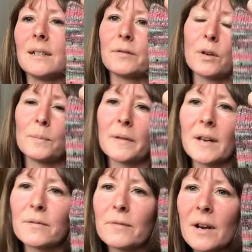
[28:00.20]
gone with
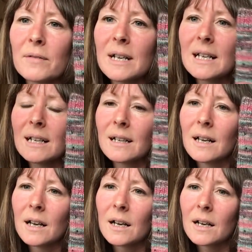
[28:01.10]
a very
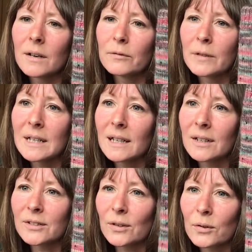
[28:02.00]

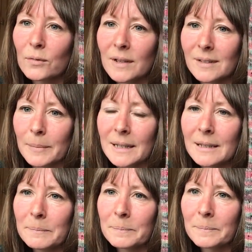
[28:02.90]
vanilla sock
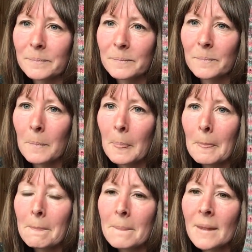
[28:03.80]
recipe.
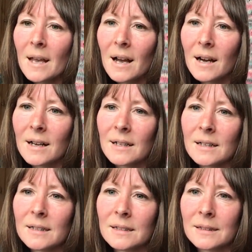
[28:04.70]

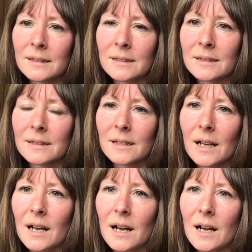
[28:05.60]
And
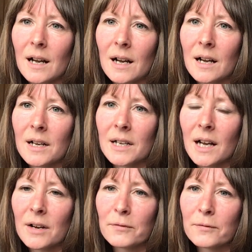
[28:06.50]
I
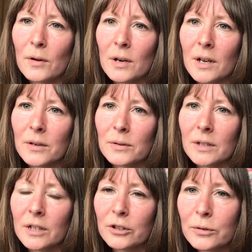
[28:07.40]
have
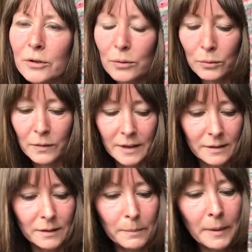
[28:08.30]
followed a
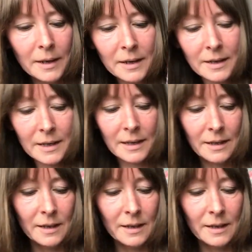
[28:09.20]
tutorial by